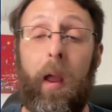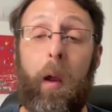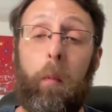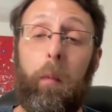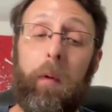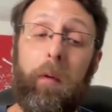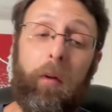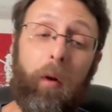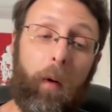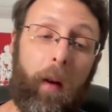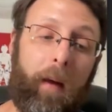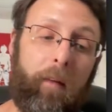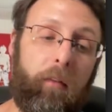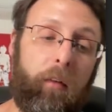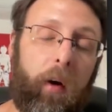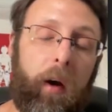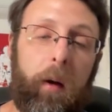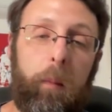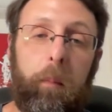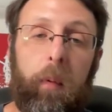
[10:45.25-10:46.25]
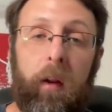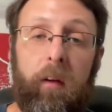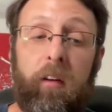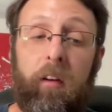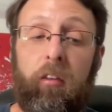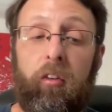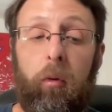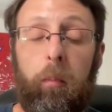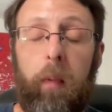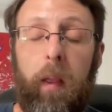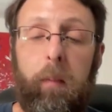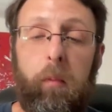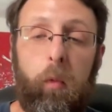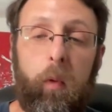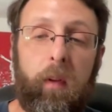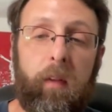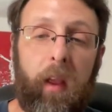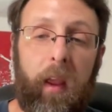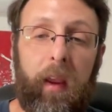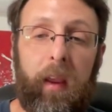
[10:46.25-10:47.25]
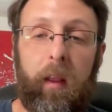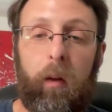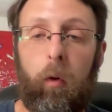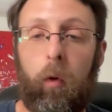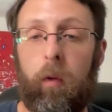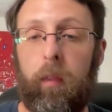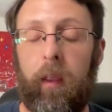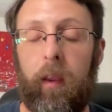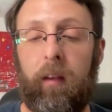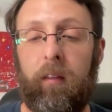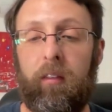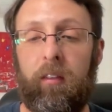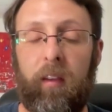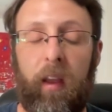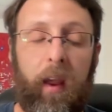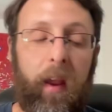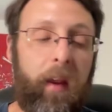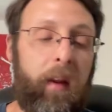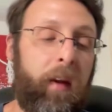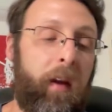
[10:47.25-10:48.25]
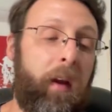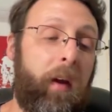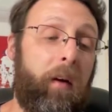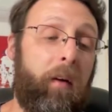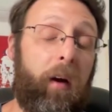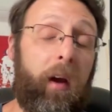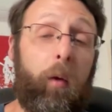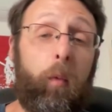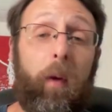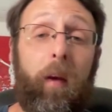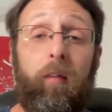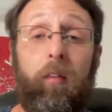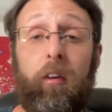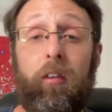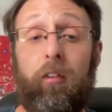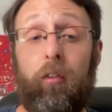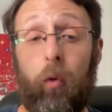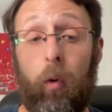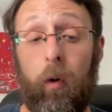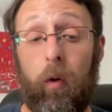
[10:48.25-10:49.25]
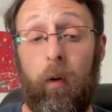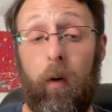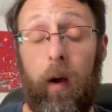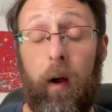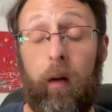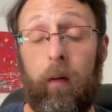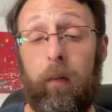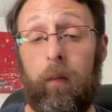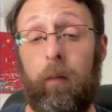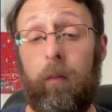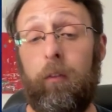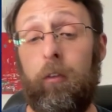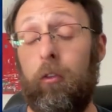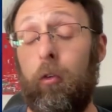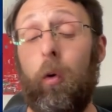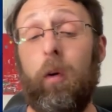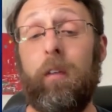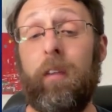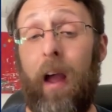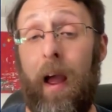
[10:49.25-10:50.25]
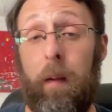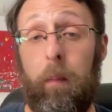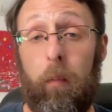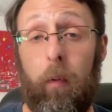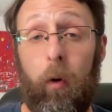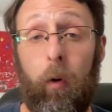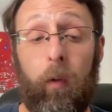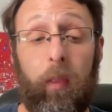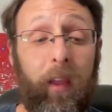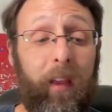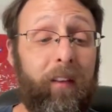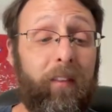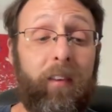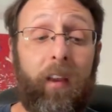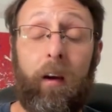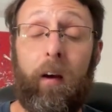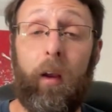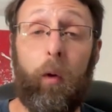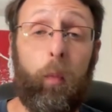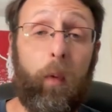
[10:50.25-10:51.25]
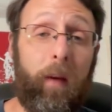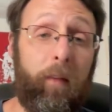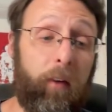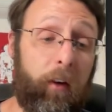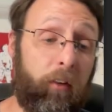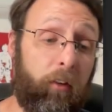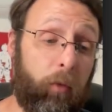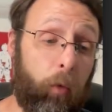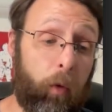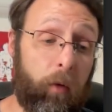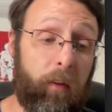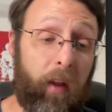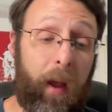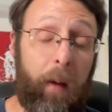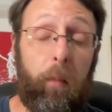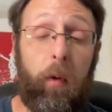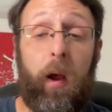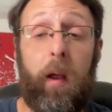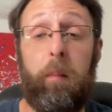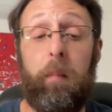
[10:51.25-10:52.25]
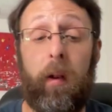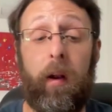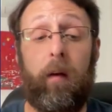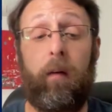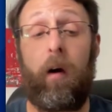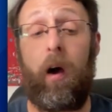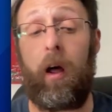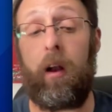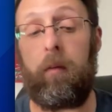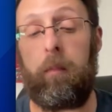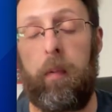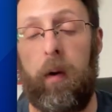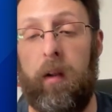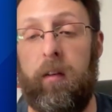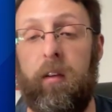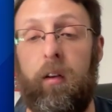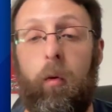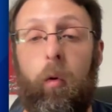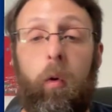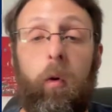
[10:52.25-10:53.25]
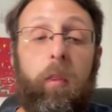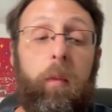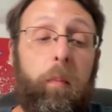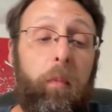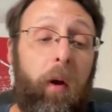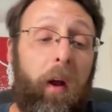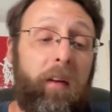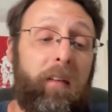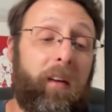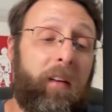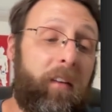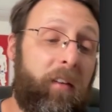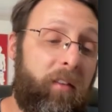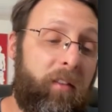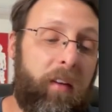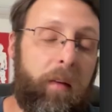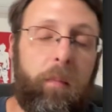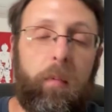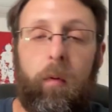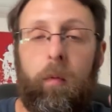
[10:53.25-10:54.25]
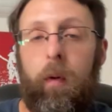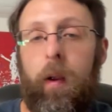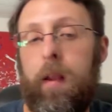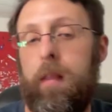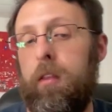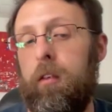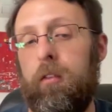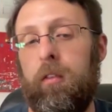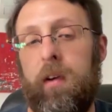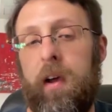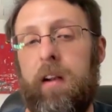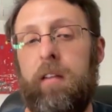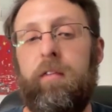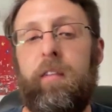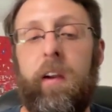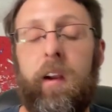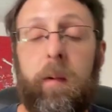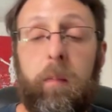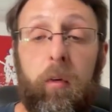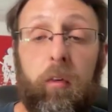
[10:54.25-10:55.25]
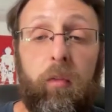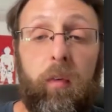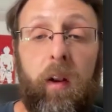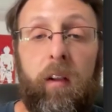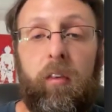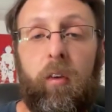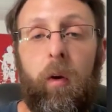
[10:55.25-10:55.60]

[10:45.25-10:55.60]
And we don't have a lot of budget. So maybe we take it. Or they can say like, we have a short long, short time, or they can say like, we have a short timeline, but a lot of budget, or the project is simple, right? There's a lot of variables, right?